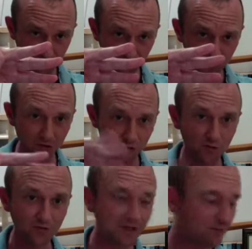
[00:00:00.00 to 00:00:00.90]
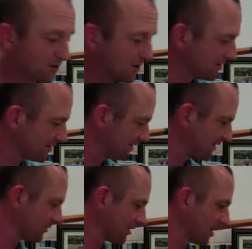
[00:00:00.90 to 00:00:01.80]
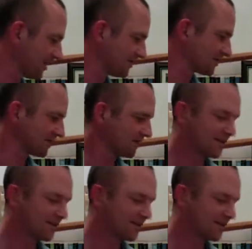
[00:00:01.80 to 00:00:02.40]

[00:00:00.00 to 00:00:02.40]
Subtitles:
horizontal of different colours.